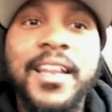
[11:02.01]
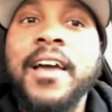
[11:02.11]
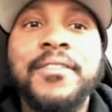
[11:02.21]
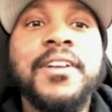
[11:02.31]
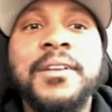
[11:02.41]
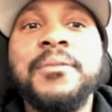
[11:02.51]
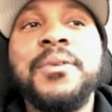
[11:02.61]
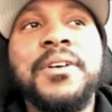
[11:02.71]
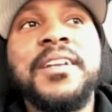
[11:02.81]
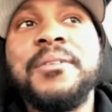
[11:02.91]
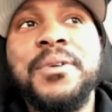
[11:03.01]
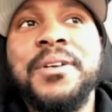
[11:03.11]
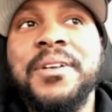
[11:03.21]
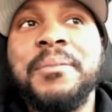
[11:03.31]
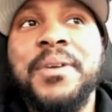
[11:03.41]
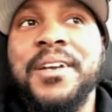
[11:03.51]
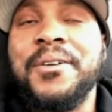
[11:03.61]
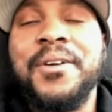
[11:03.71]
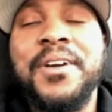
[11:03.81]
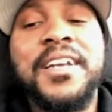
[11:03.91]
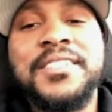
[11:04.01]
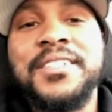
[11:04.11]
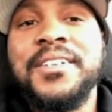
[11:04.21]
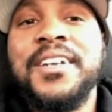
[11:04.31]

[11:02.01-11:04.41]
definitely would. It would have yes. been crazy.